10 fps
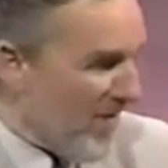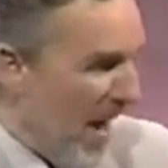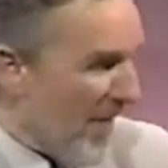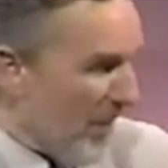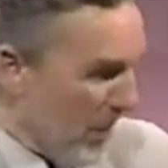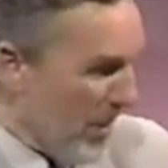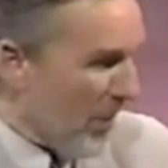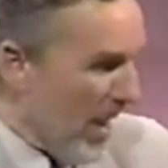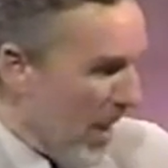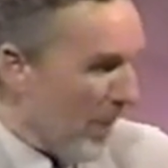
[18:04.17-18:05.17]
father when
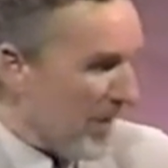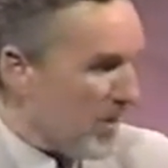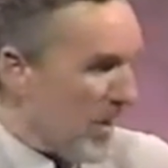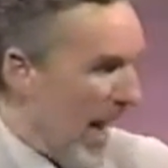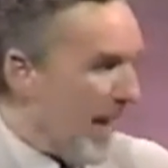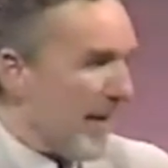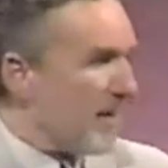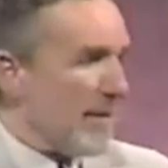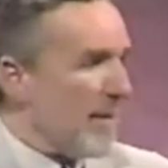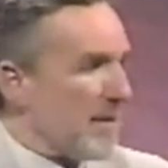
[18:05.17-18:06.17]
you're a helpless child,
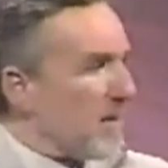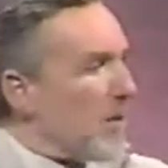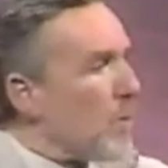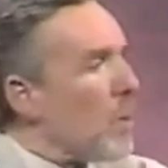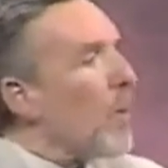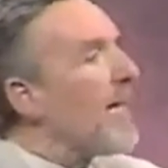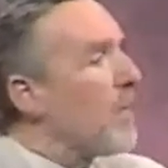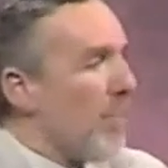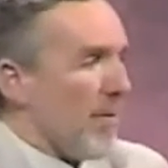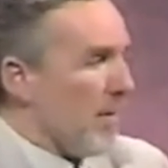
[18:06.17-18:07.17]
it's
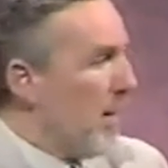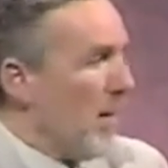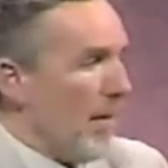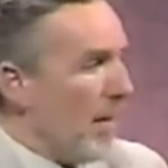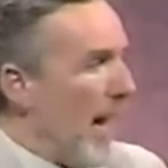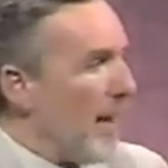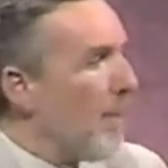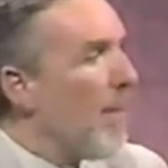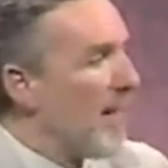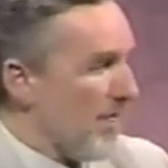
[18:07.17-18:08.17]
incredible kind of
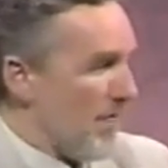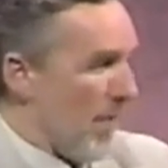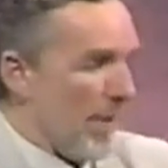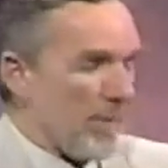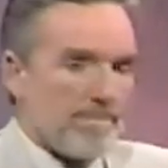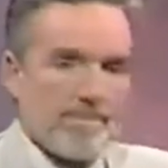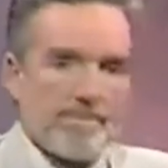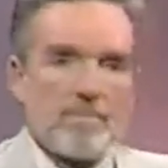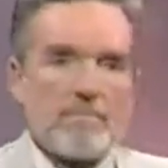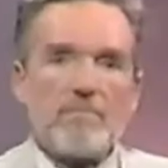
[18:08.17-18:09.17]
metaphor.
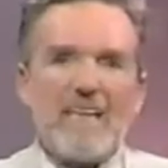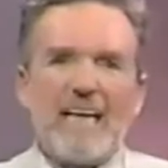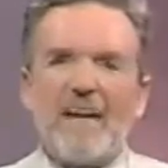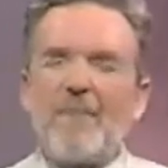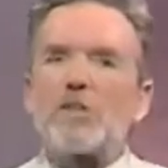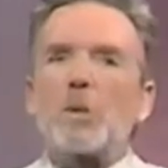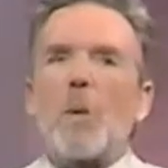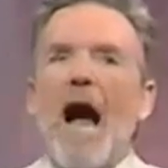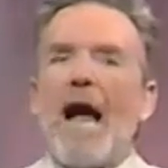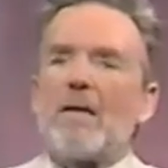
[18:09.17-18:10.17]
And in the
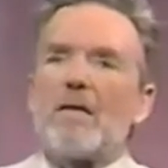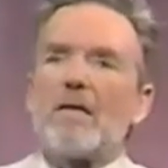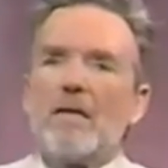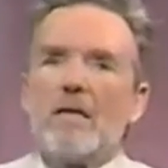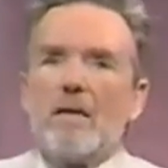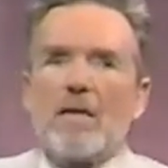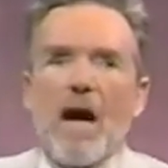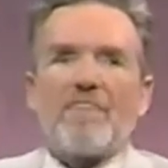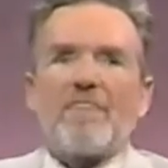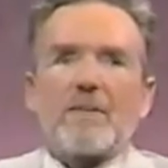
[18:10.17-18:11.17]
trial,
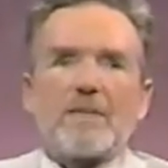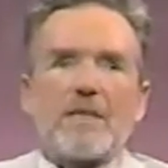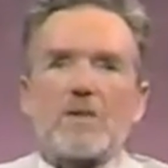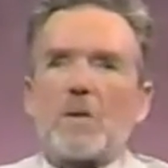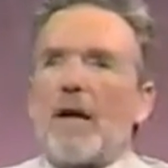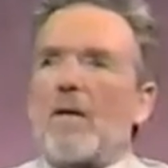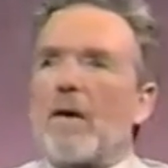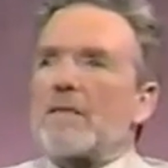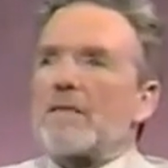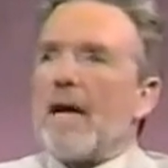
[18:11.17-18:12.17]
Kafka says
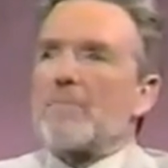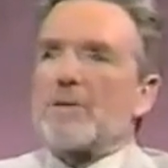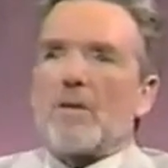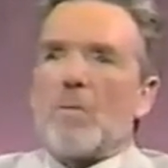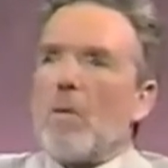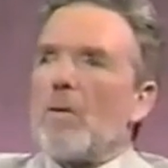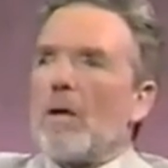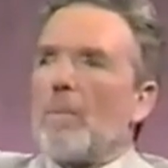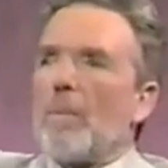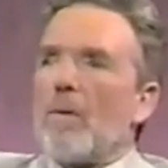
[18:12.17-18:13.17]
Gregor Samsa woke
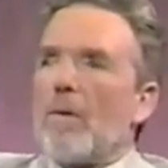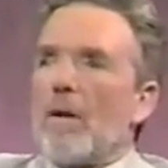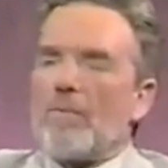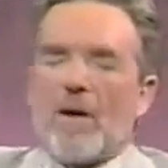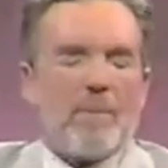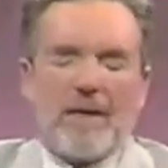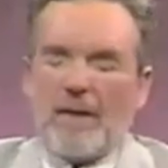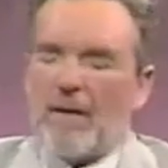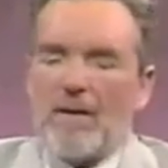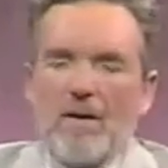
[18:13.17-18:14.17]
up,
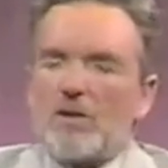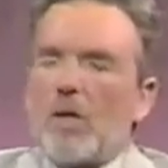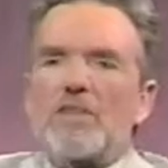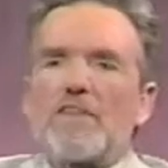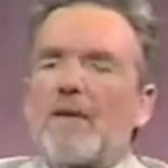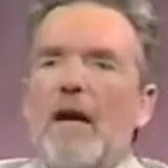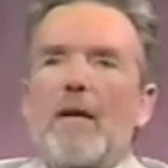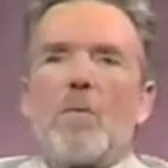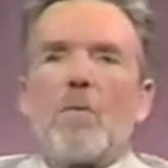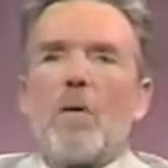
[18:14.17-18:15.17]
Joseph
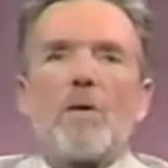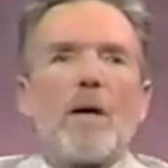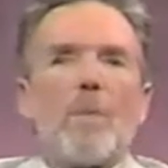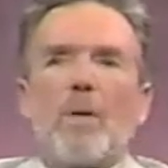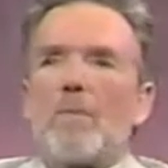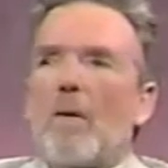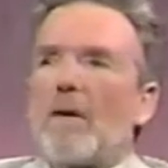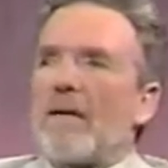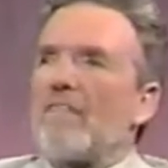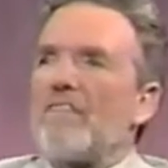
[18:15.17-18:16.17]
K. woke up one
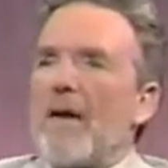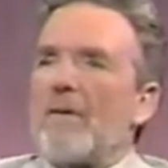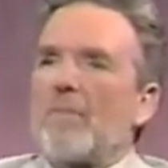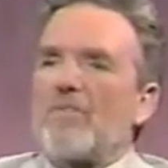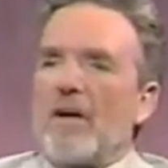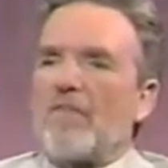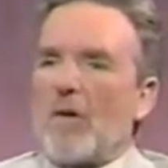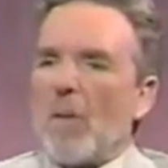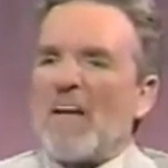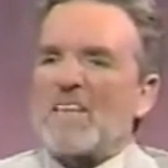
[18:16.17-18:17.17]
morning and found himself
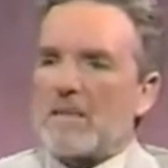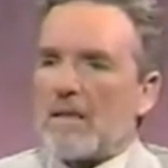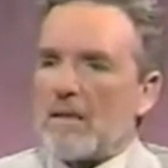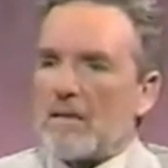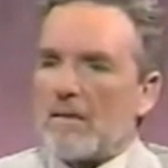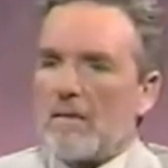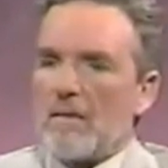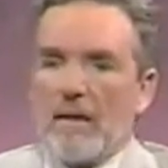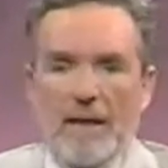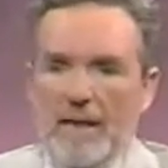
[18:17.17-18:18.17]
arrested,
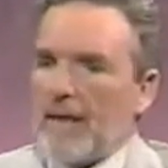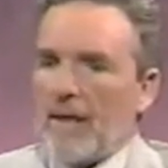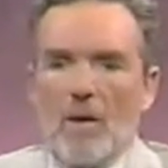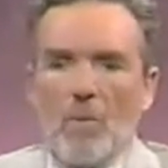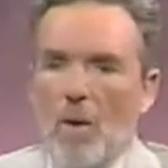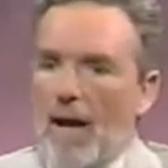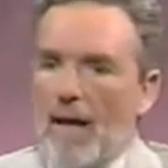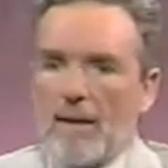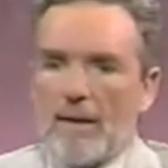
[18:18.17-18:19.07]
and he didn't know why.